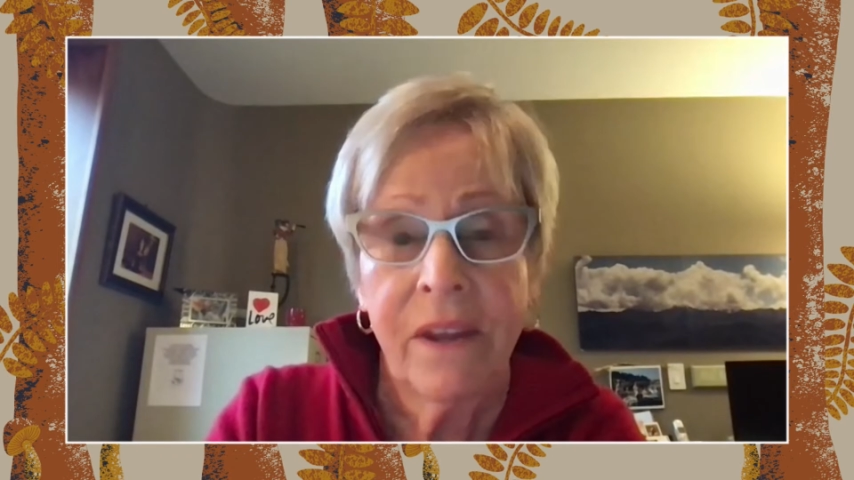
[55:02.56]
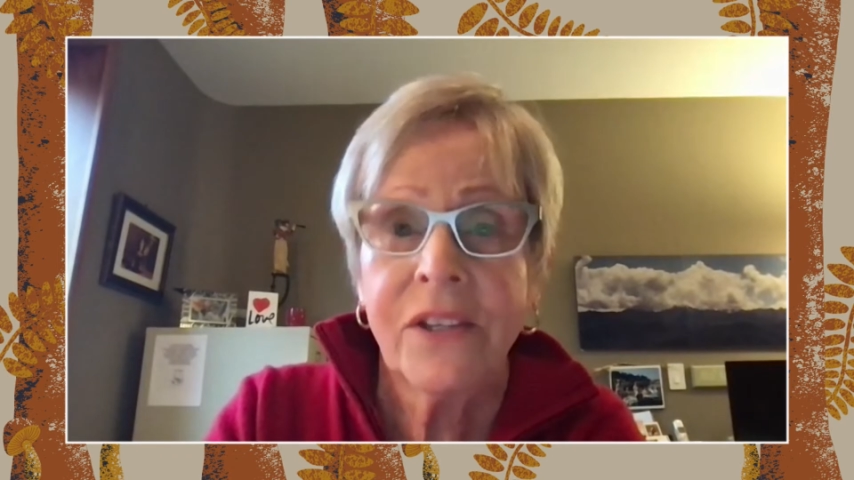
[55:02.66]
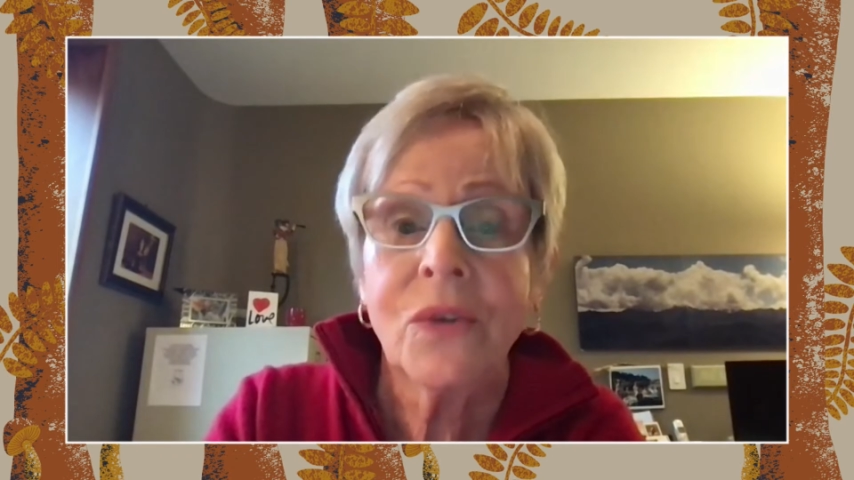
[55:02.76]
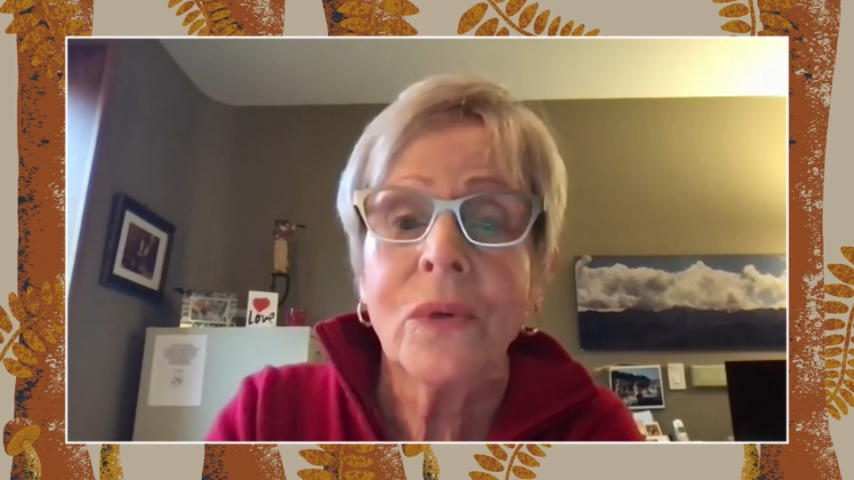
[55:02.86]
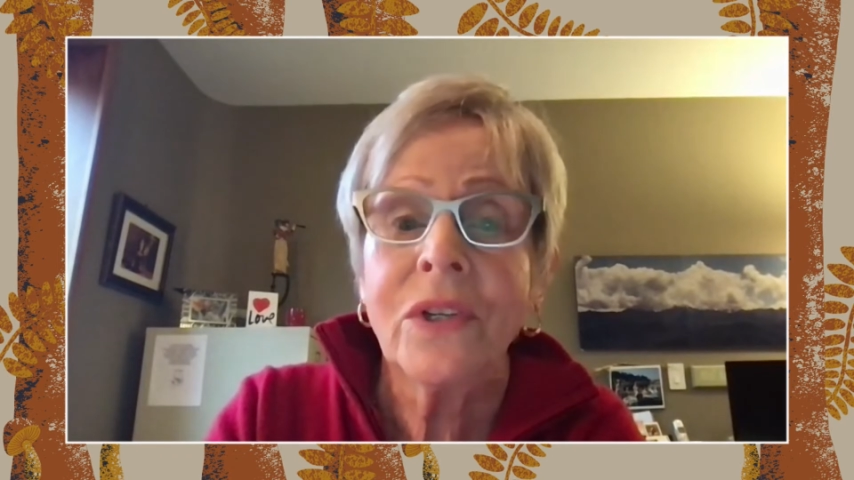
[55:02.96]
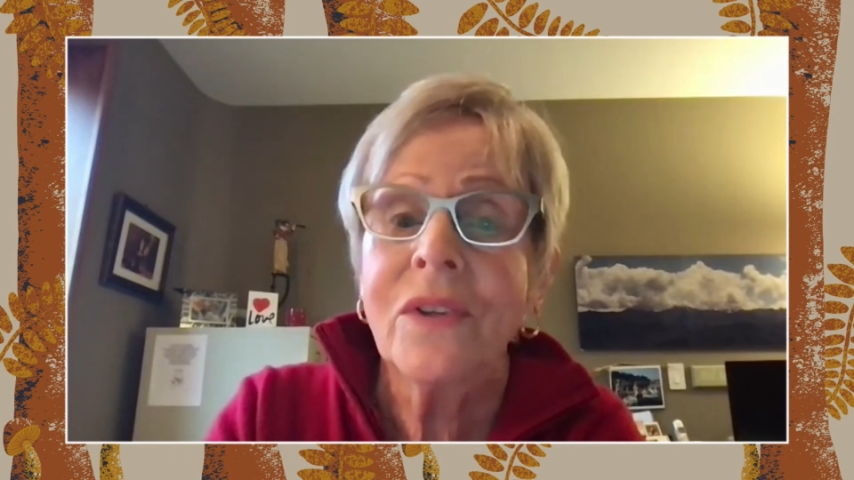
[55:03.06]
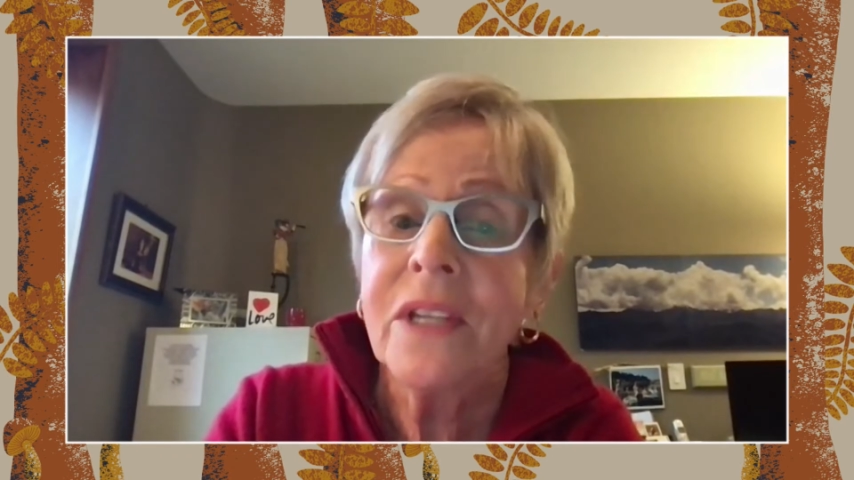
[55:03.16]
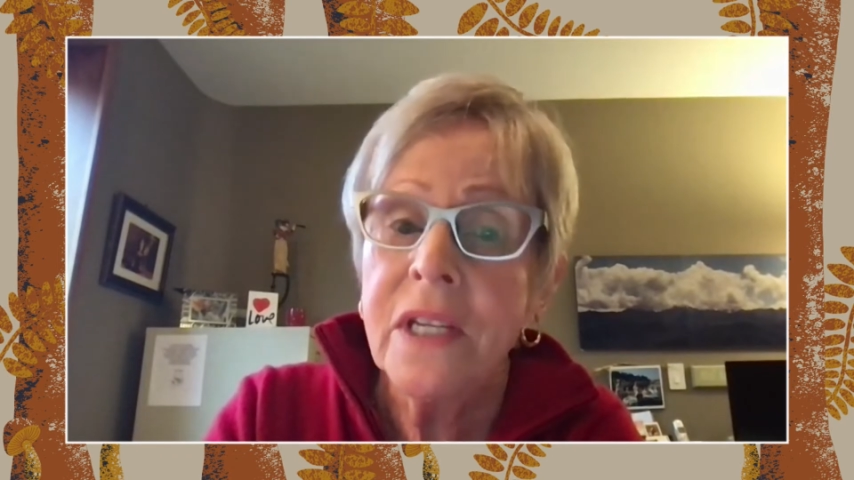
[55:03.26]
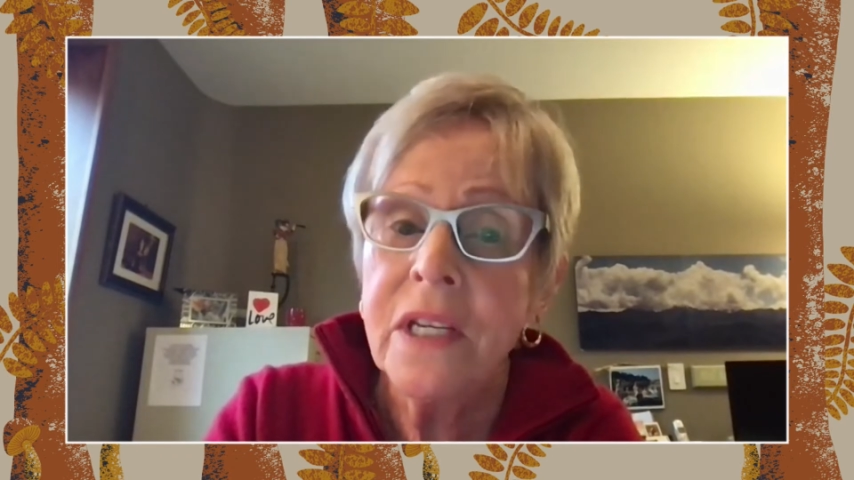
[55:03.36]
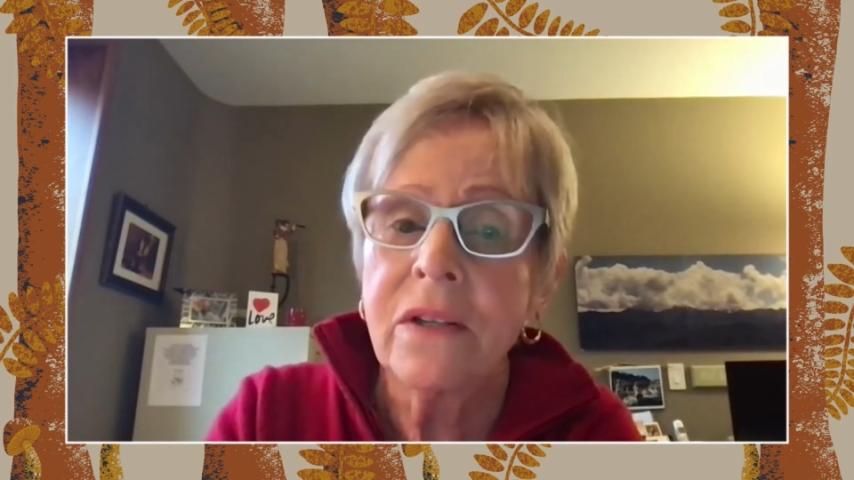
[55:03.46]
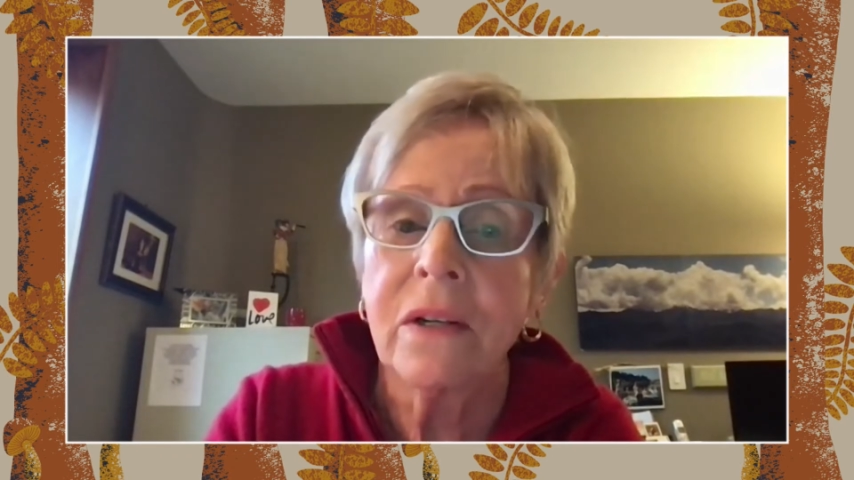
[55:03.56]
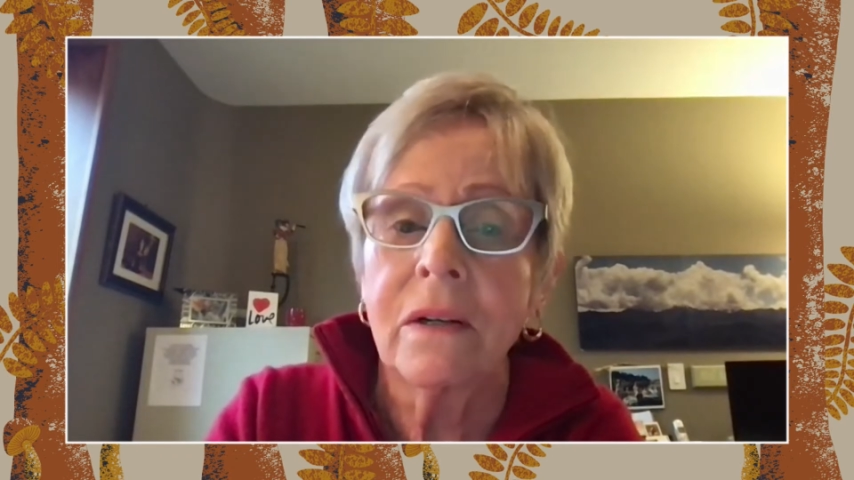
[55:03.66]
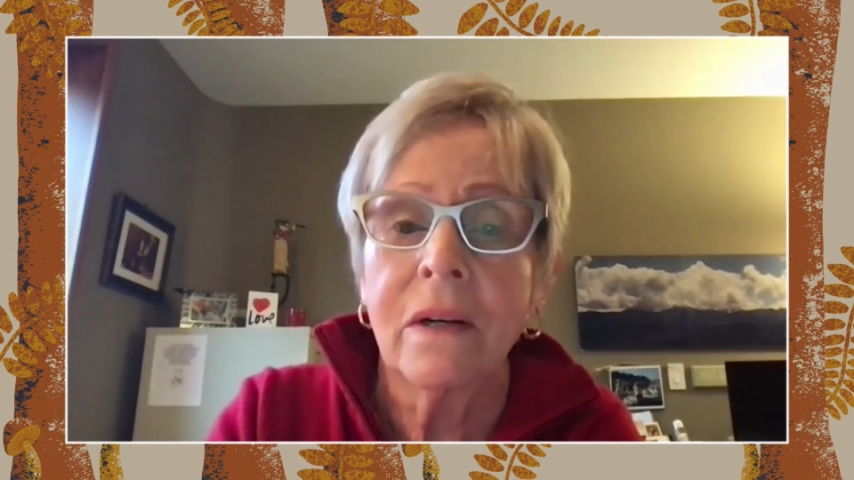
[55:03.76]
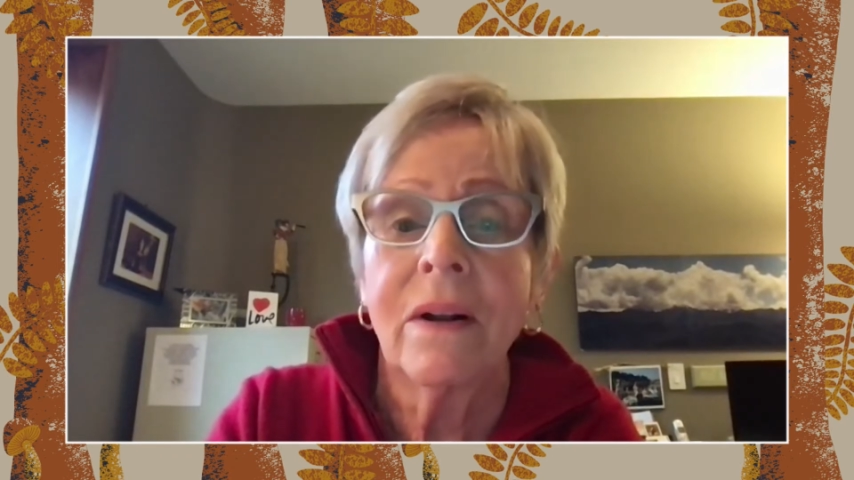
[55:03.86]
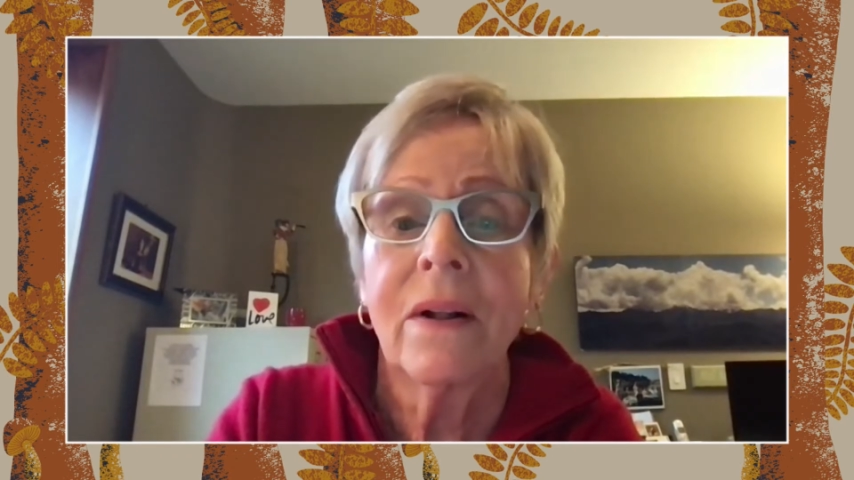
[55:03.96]
This was the
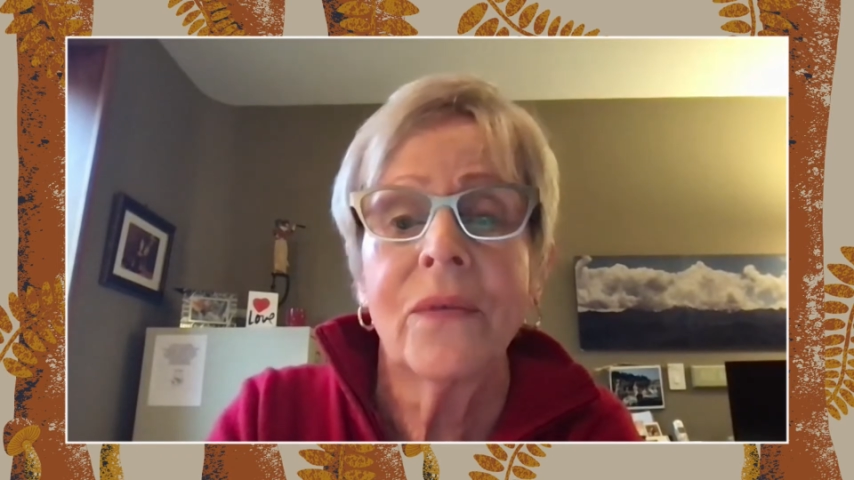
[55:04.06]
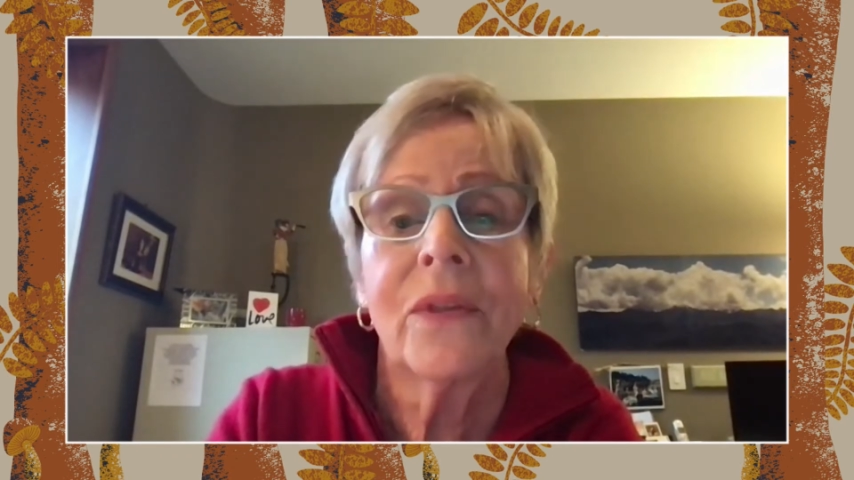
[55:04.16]
year